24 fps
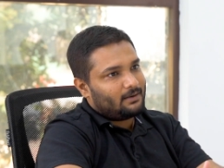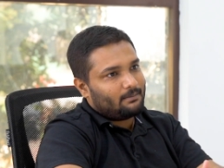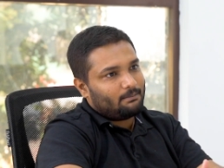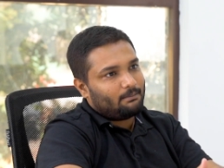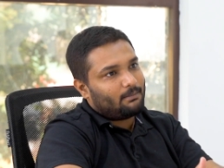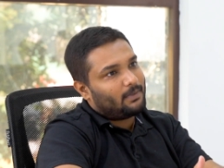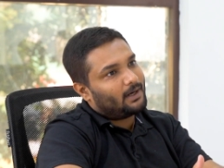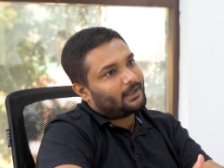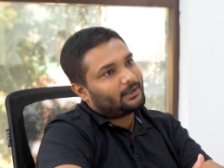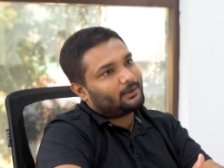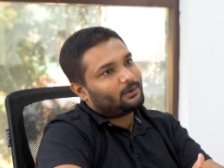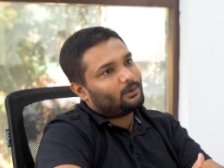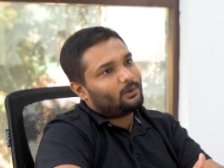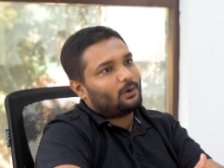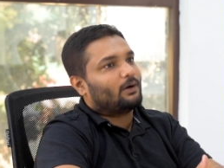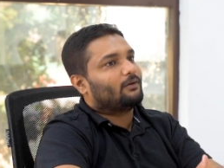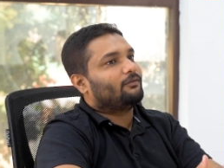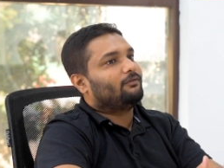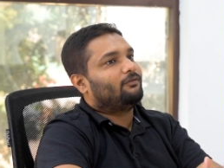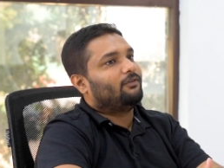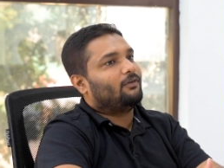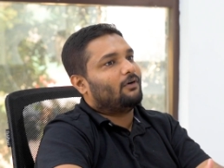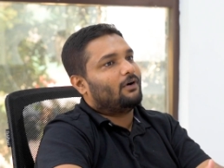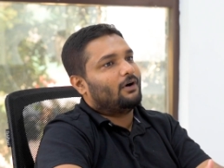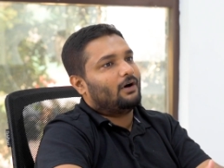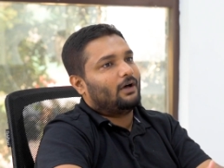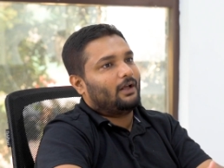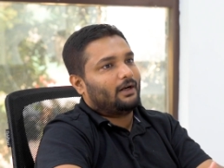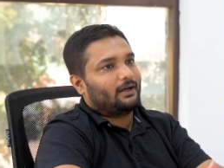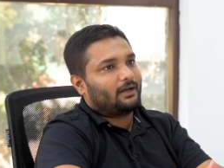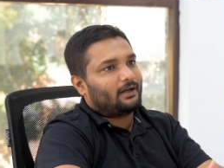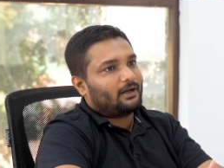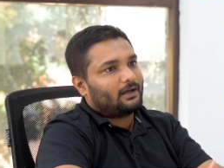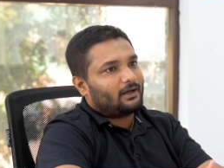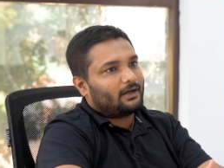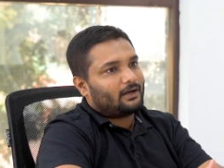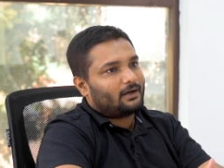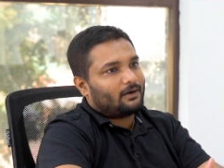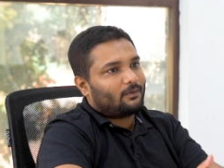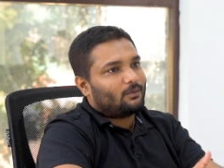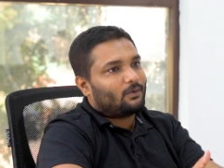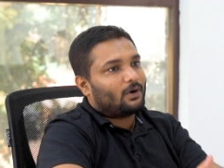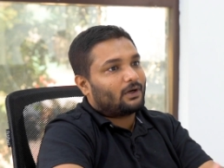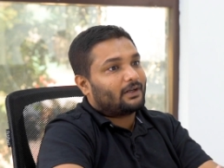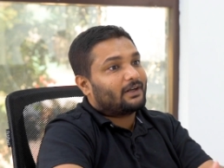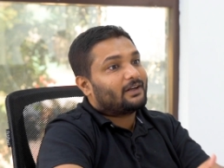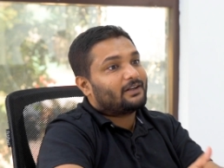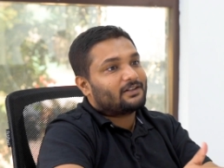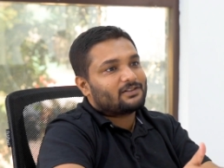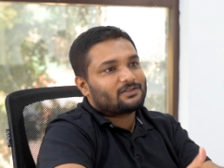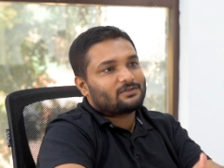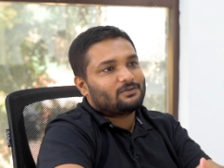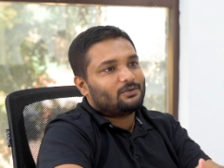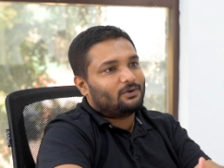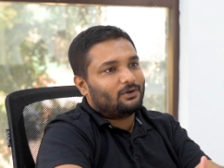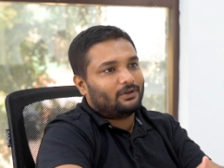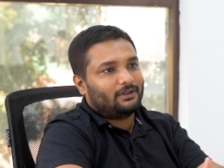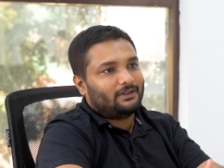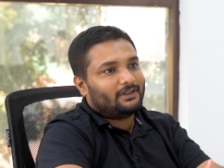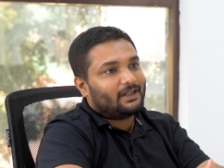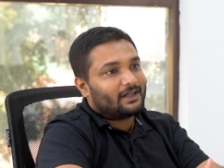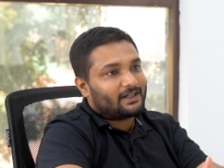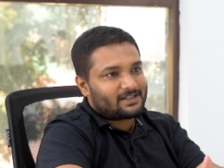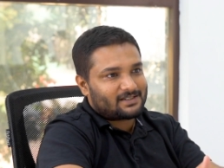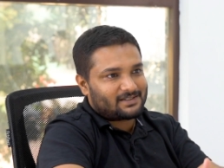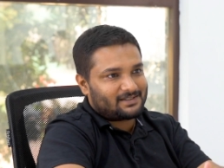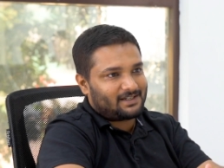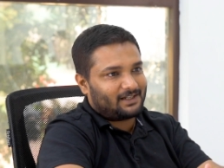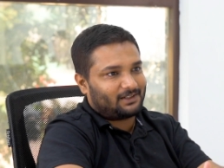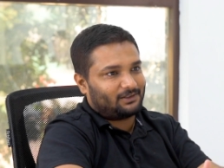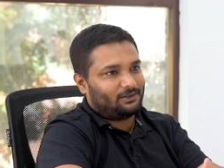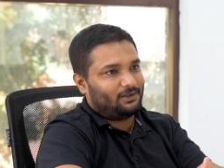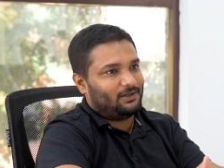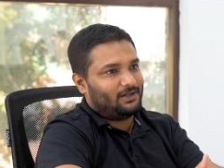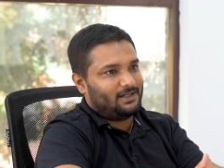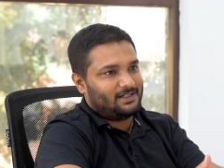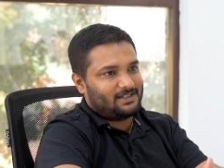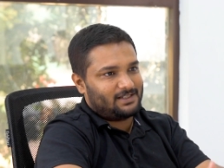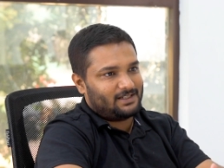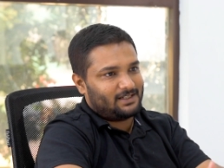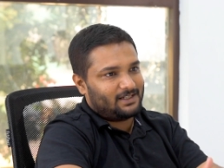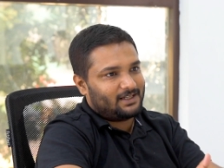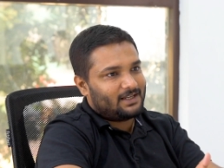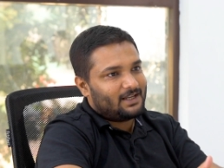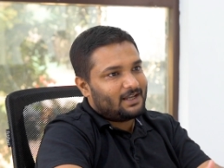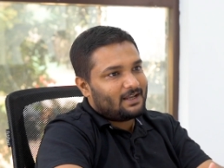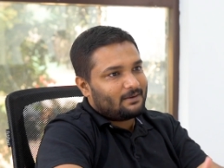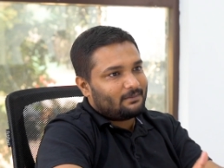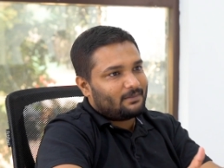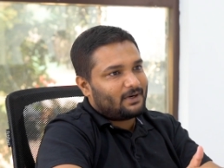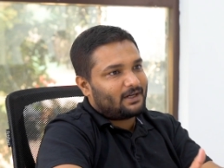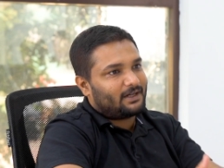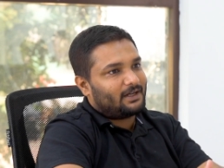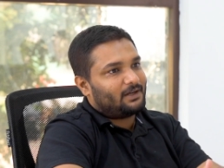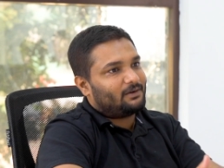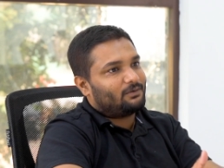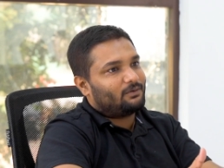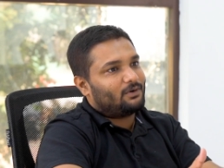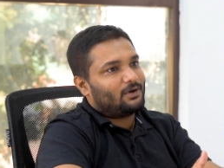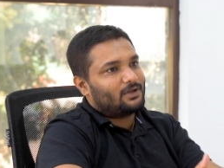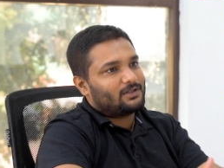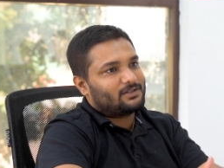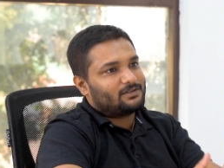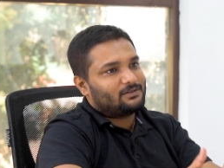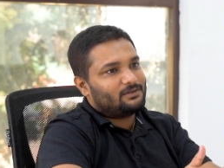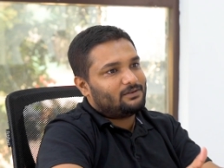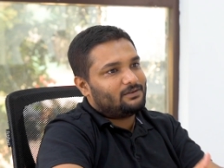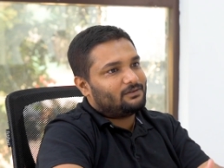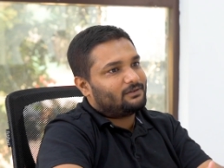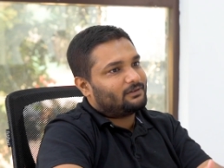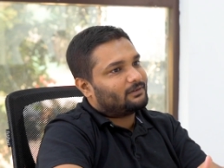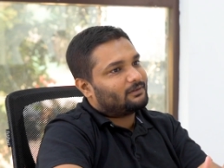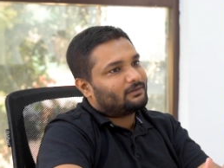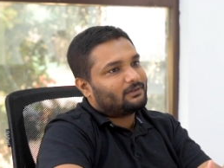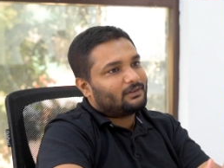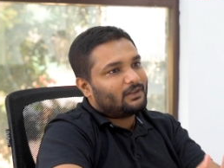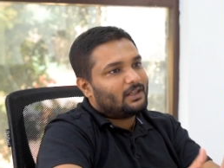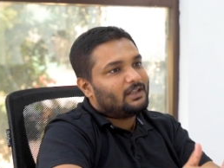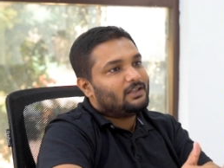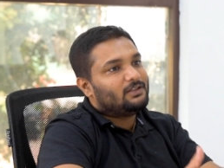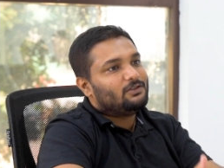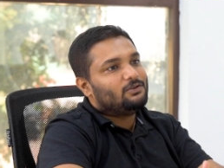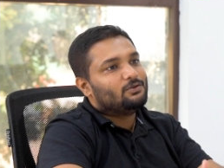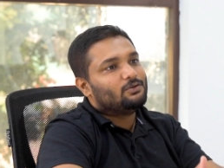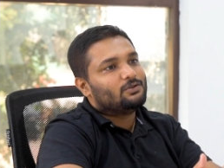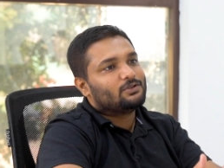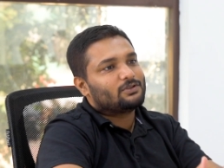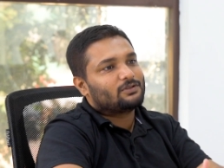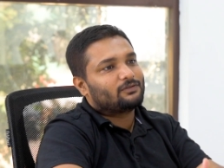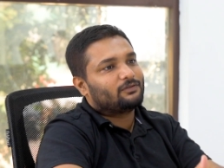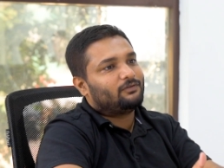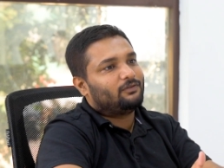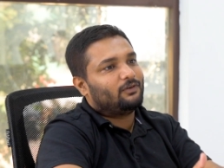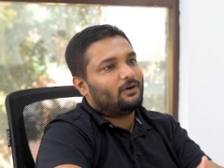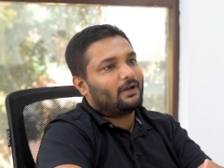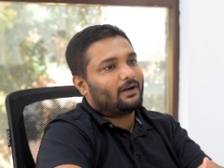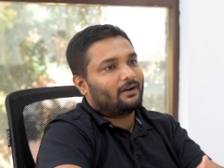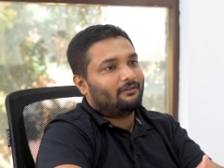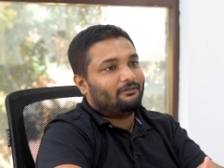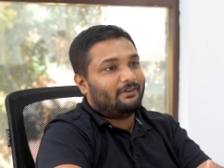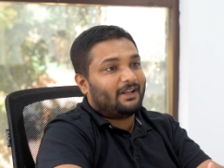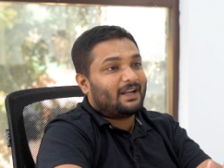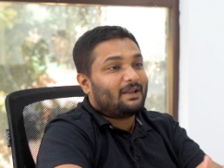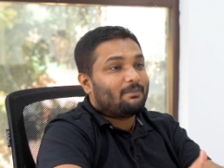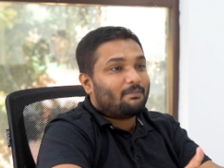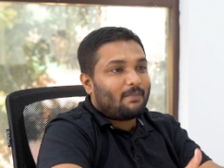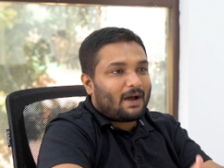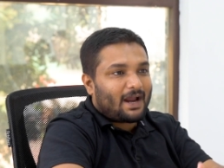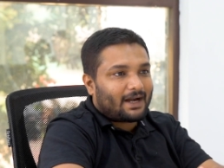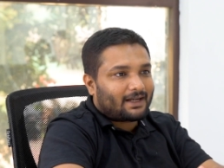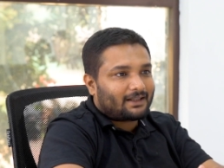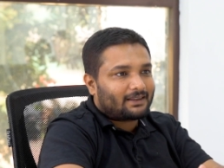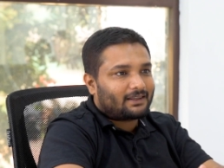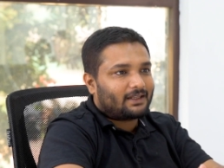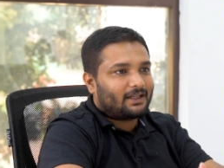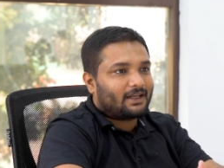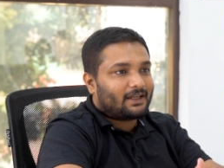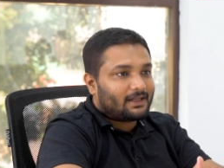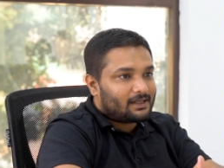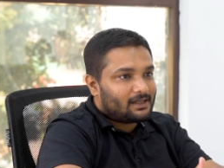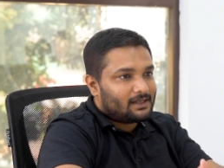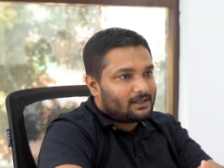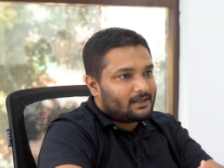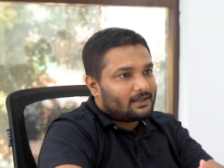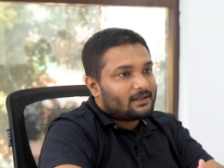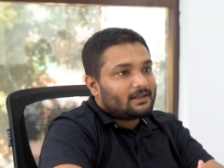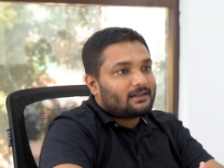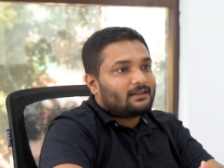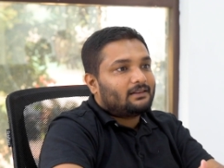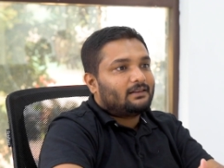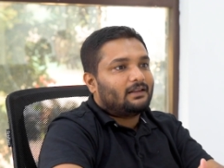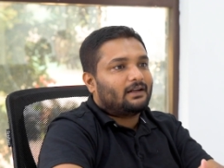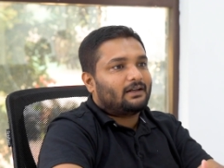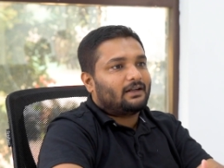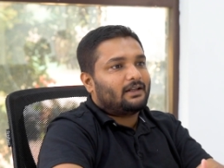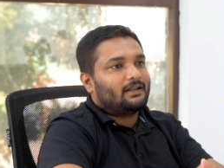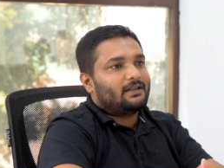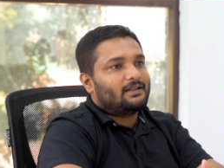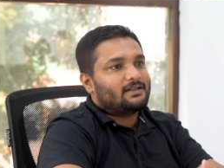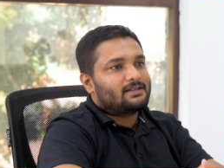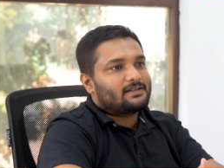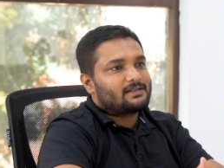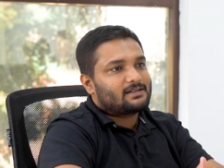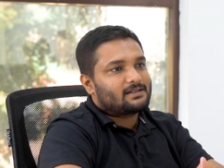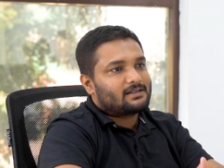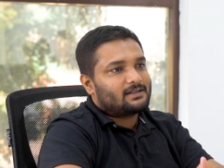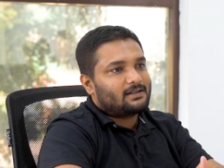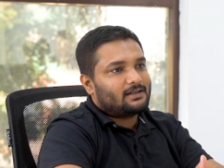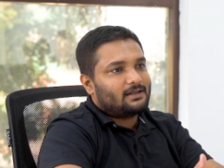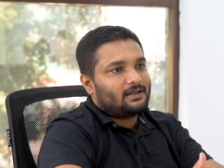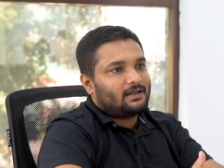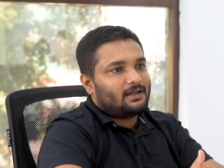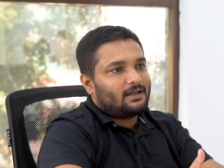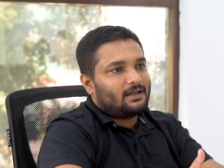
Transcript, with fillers: but not for what it is known, that is technology, but it was in news for a very bad thing, that is